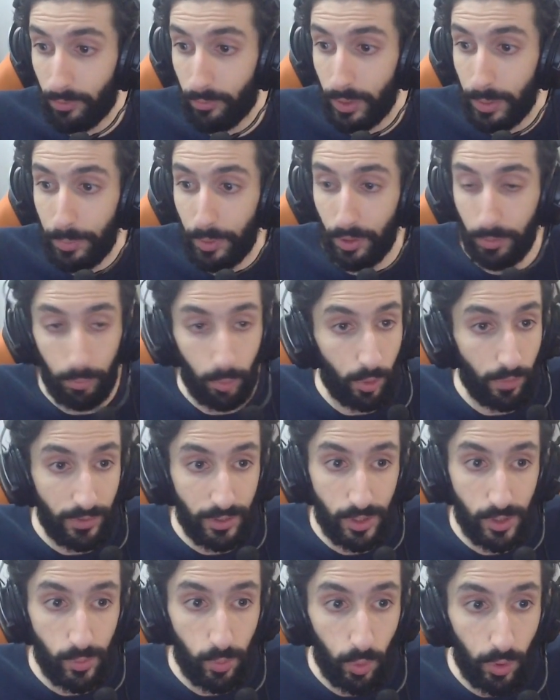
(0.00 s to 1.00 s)
Reaper in World
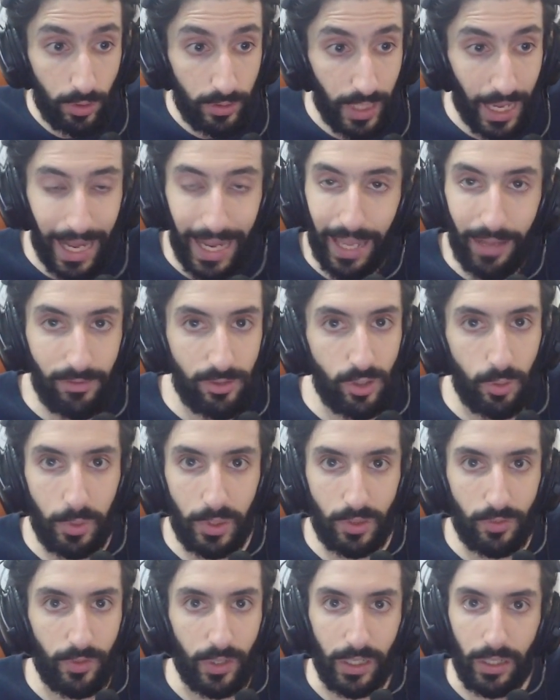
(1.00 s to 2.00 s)
vs. World, I have so
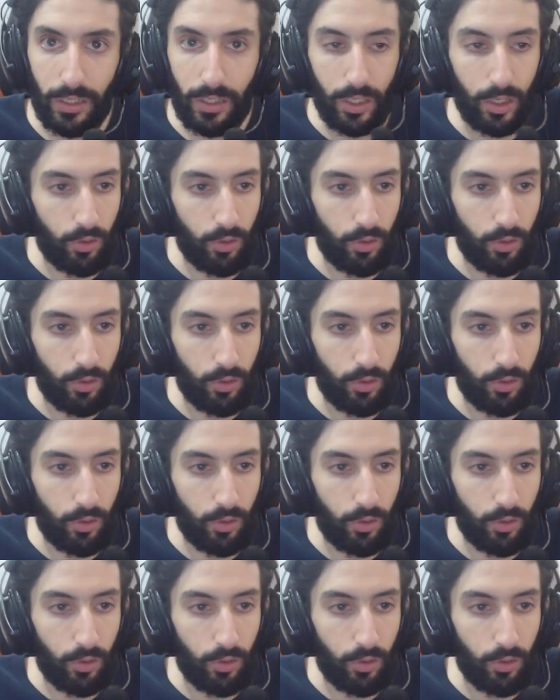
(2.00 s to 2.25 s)
much fun.